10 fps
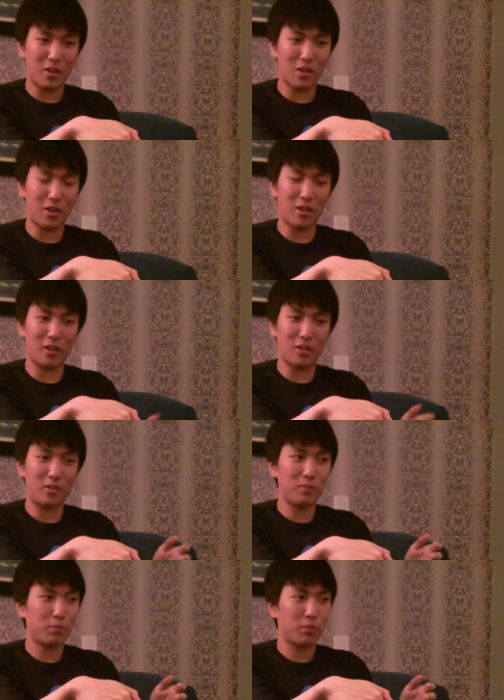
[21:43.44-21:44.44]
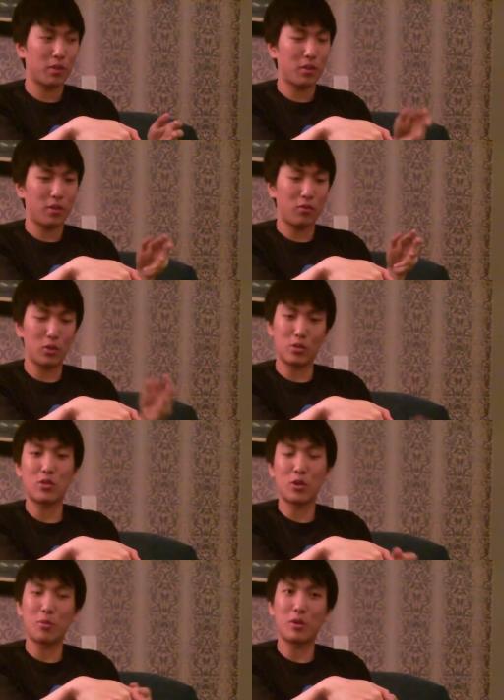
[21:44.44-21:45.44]

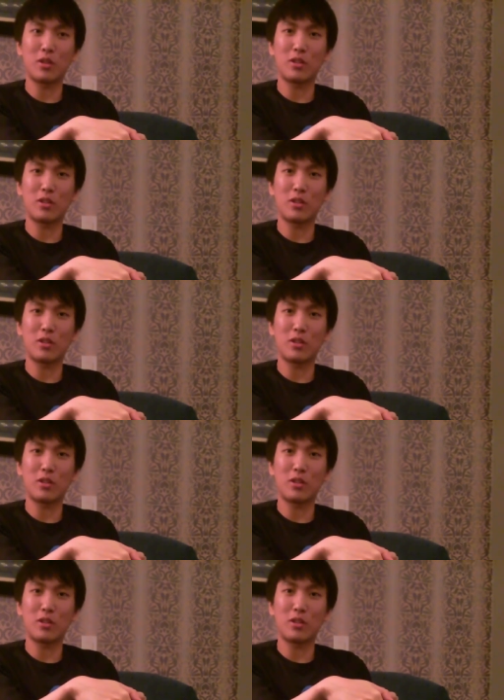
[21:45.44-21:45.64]
versus European